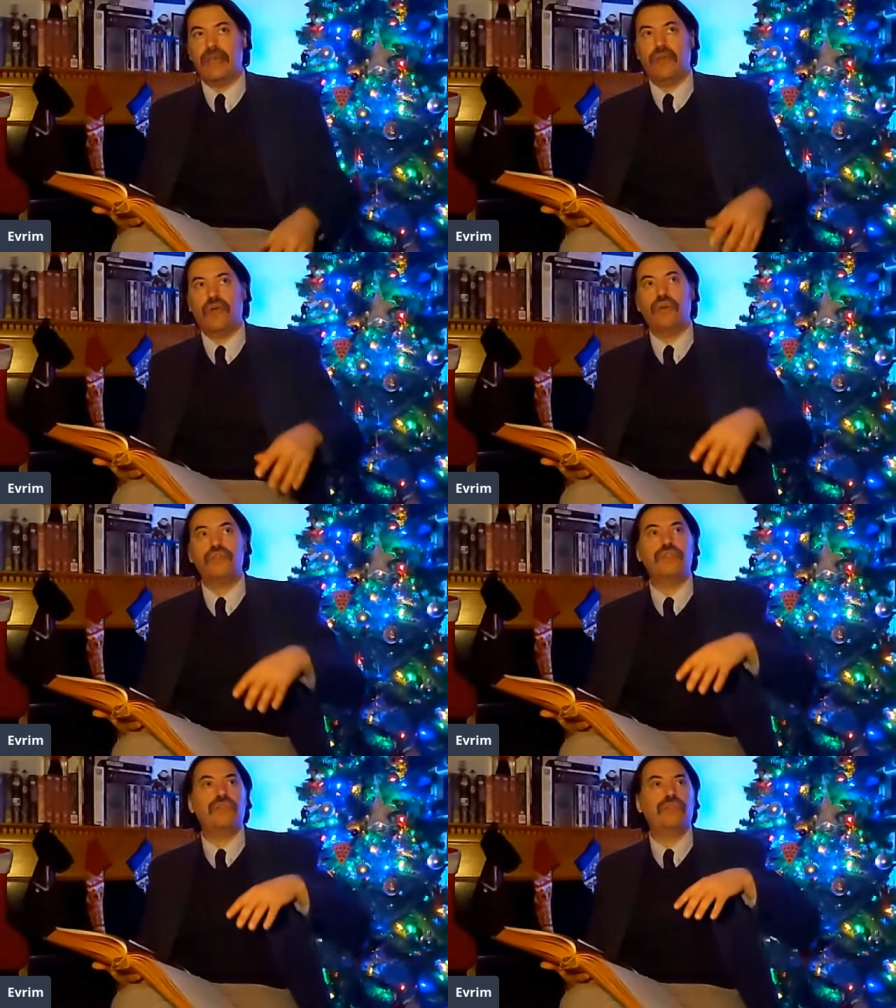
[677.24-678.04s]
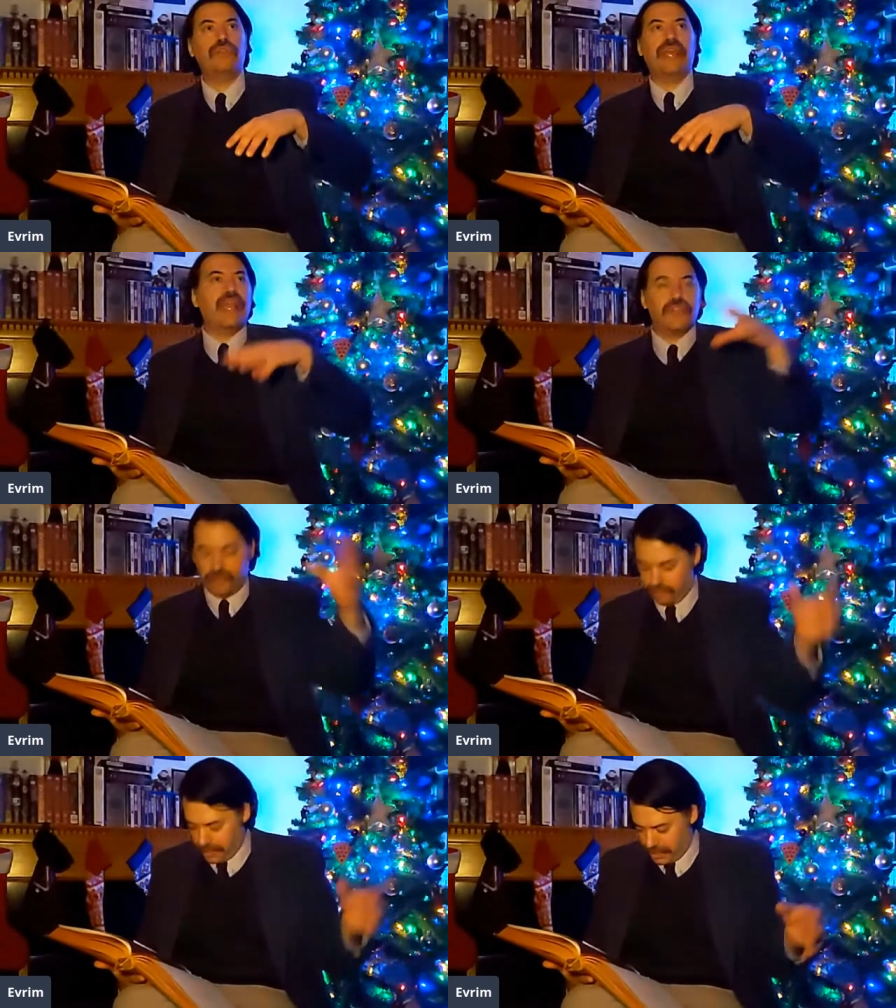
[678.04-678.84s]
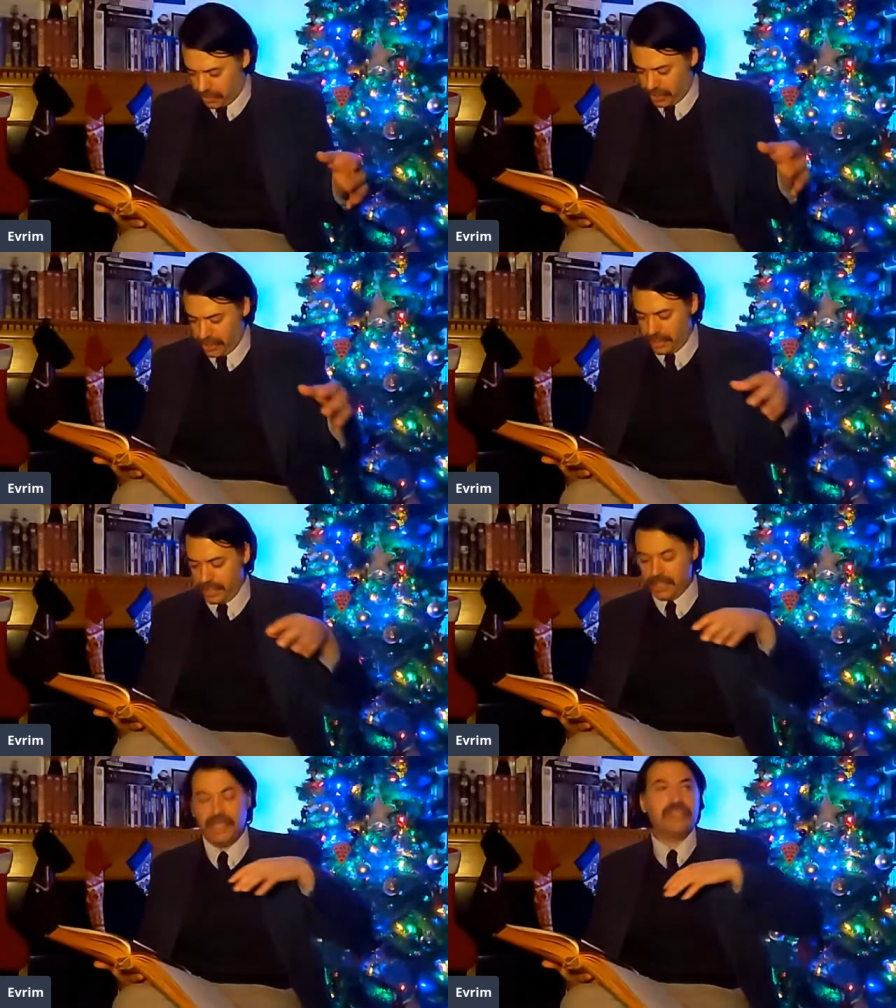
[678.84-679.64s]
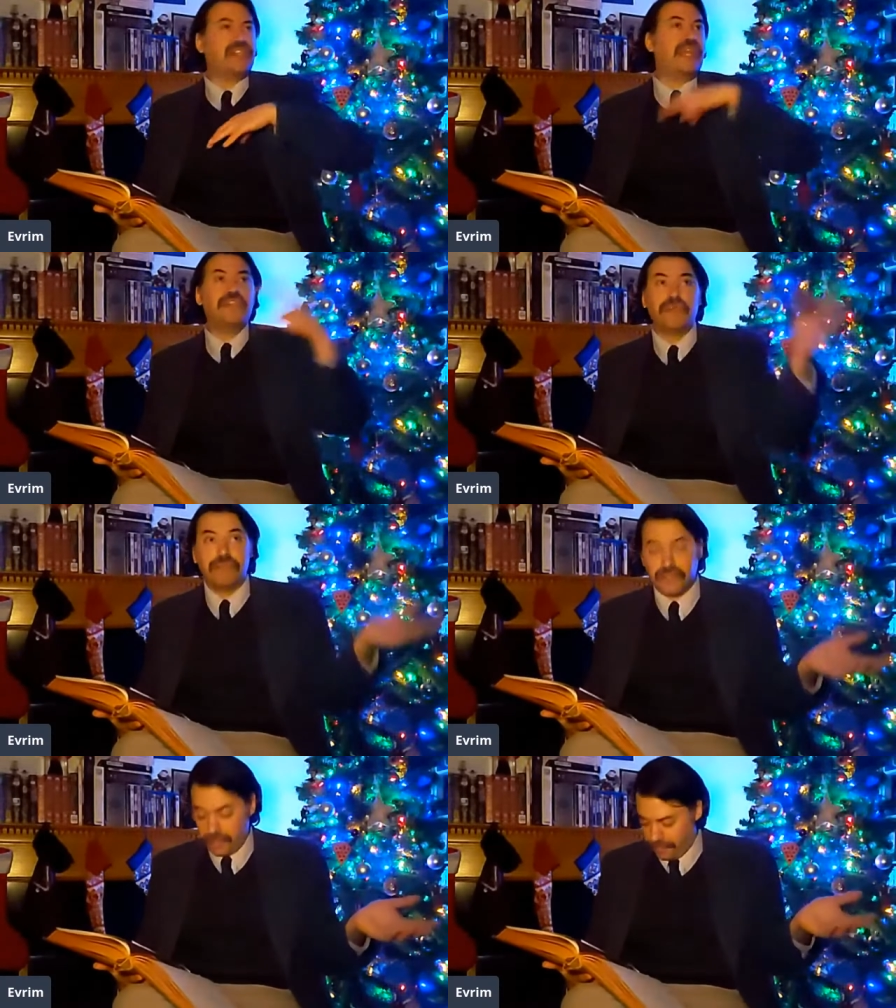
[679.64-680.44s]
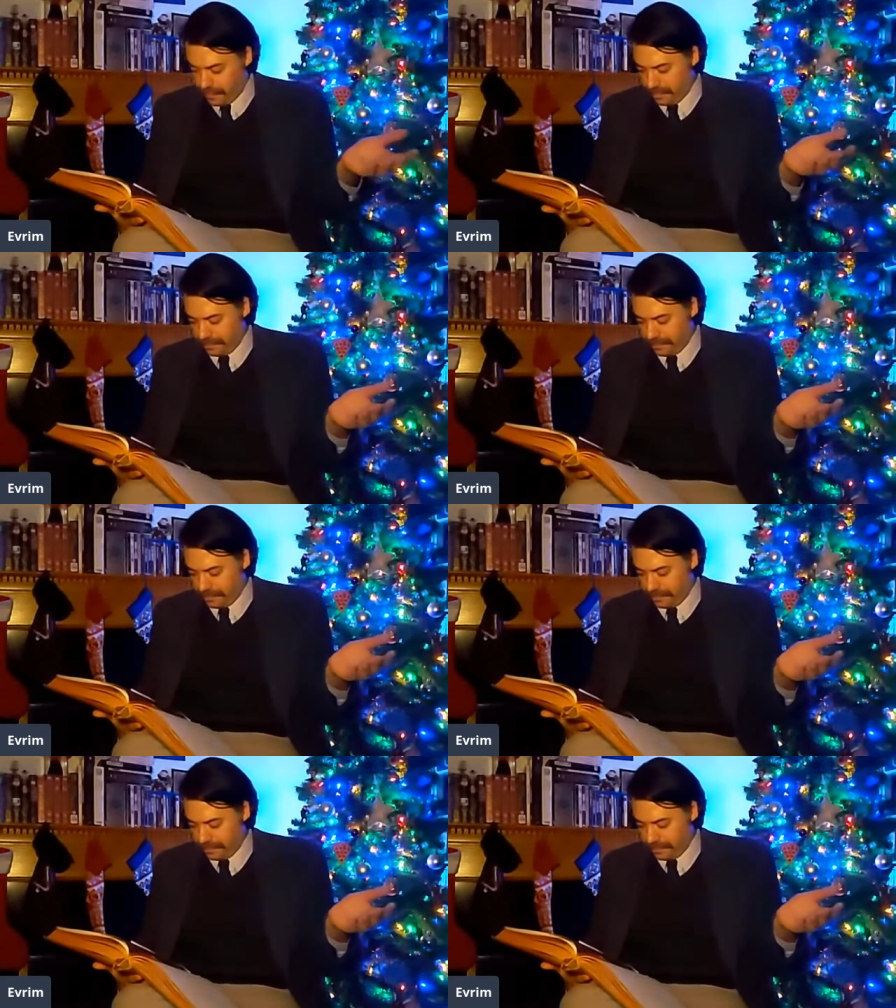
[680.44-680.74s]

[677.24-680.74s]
on the edge of which is a nature reserve.